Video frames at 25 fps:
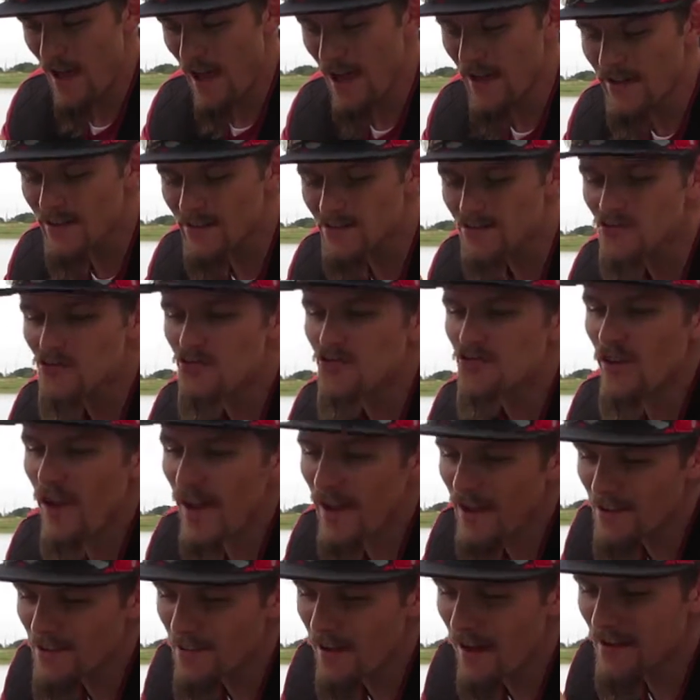I can
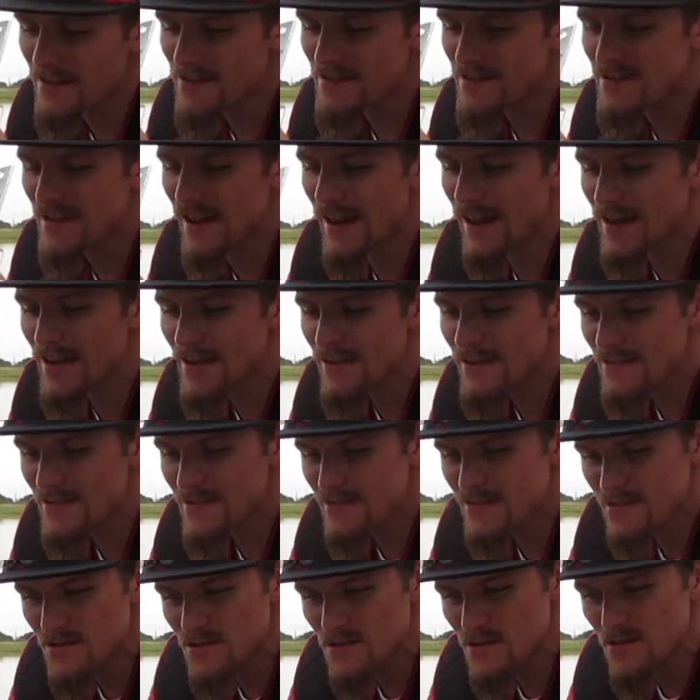track my data?
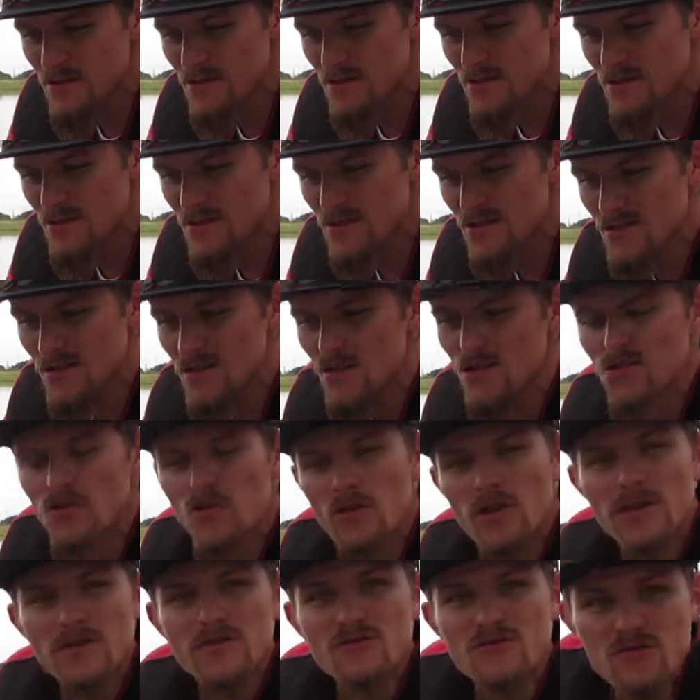
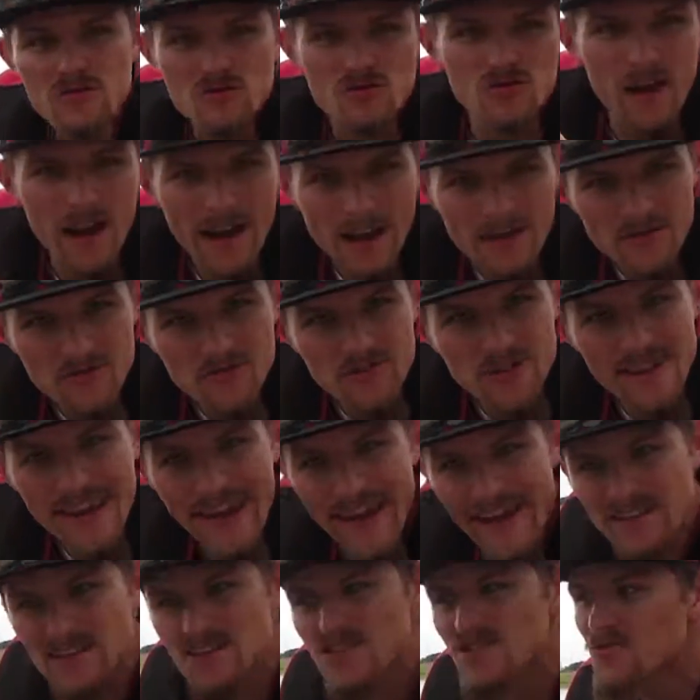You can track your
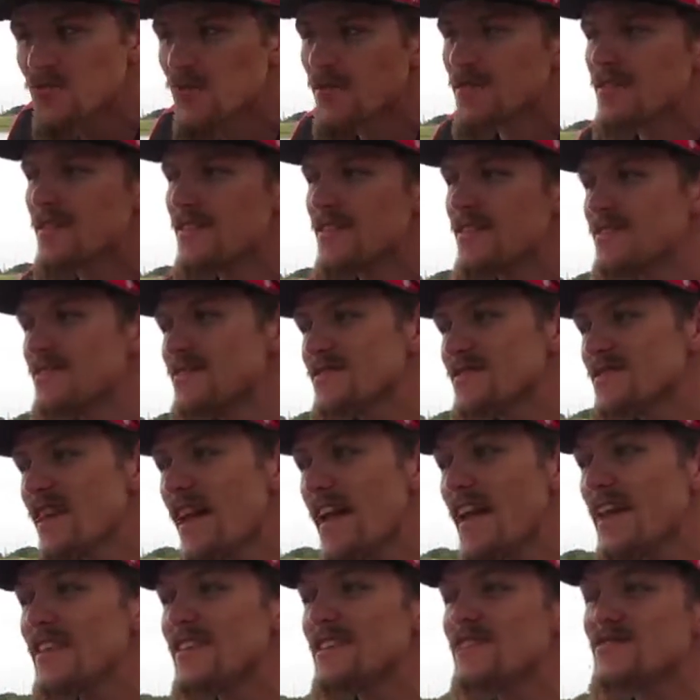catches with this.
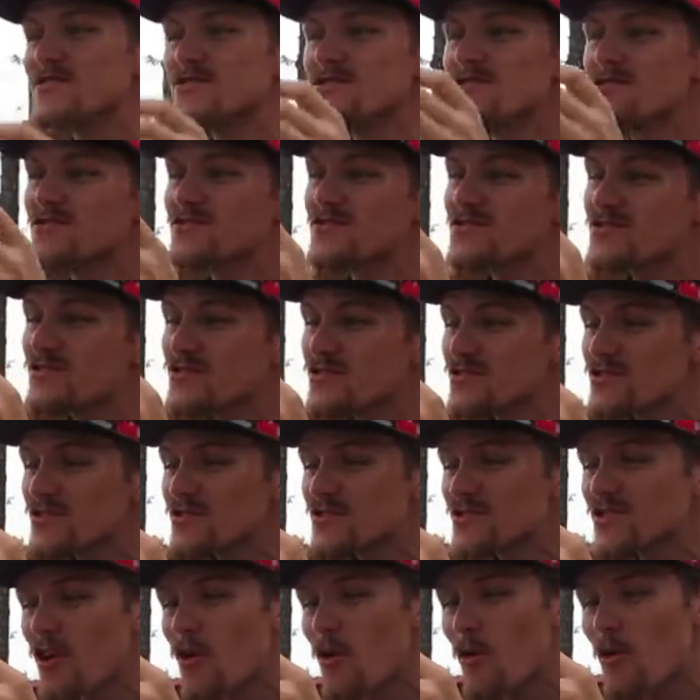That is
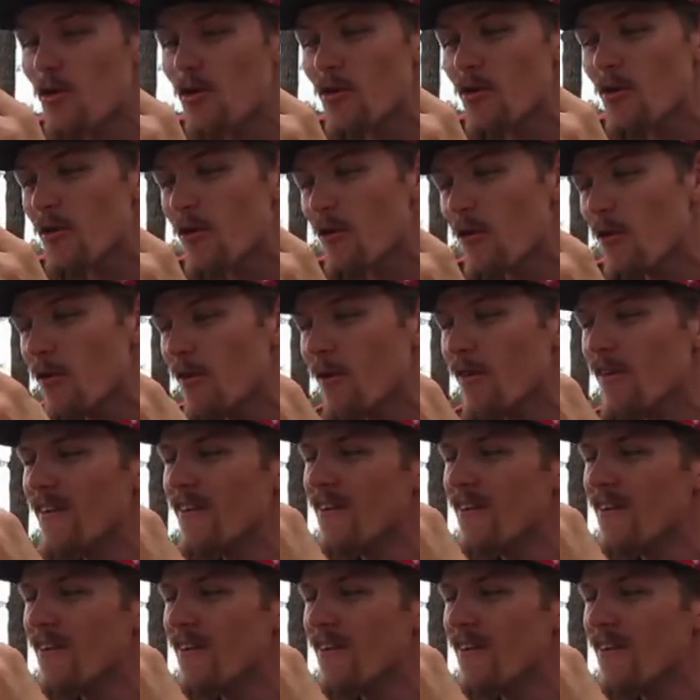so cool.